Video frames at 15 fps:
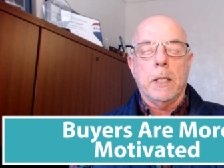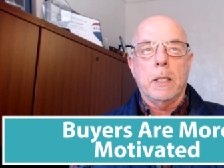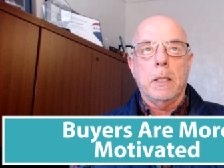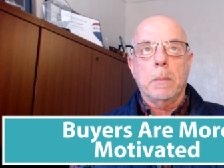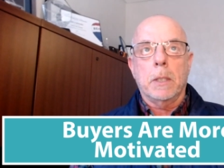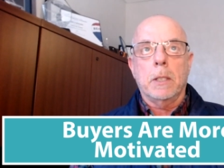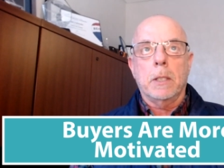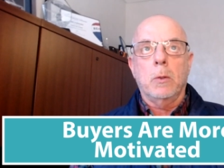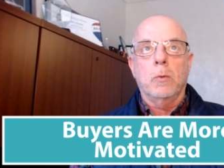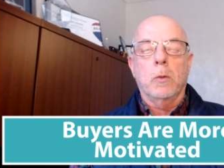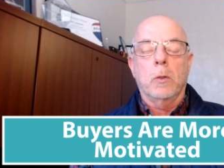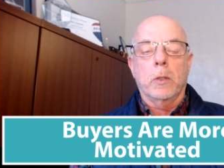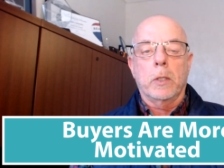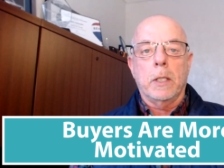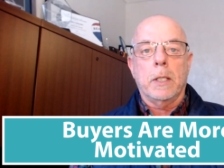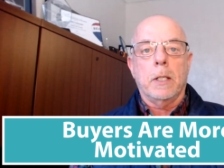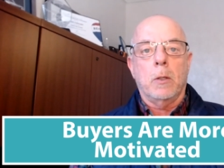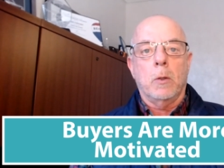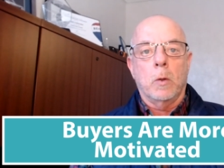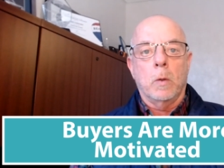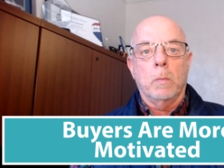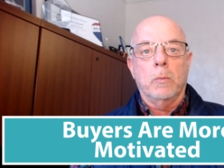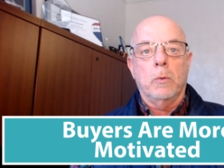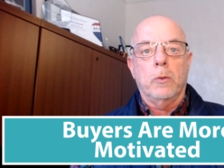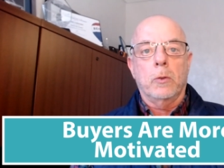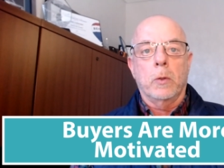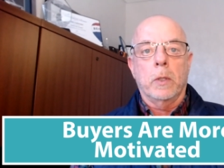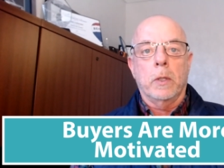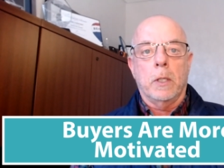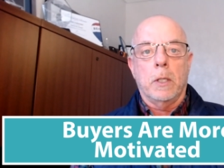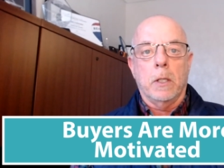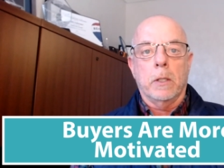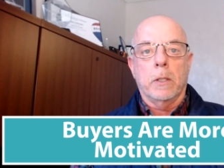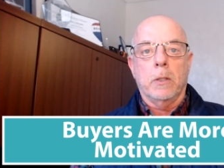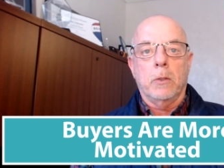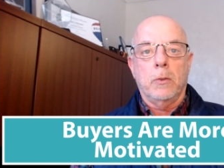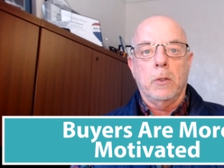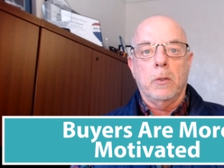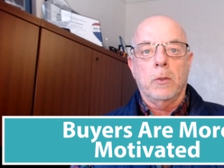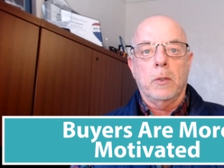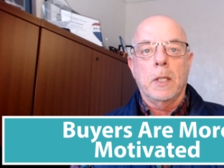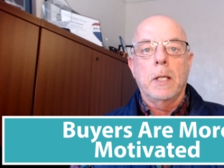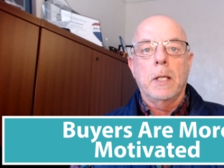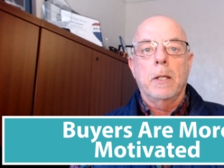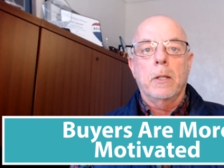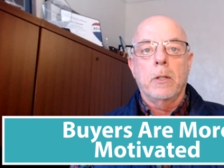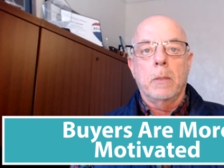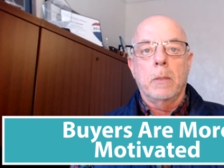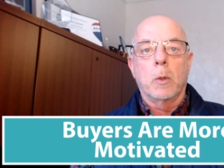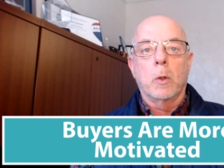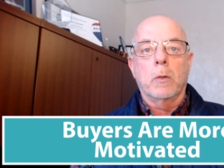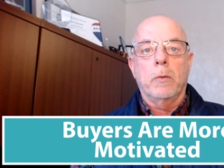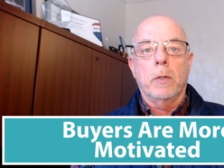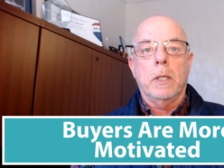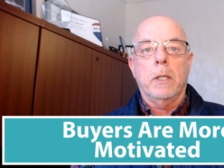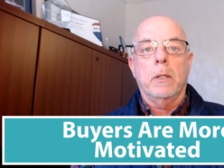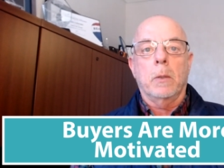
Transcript: Anybody who's looking at homes during the holiday season, they're motivated.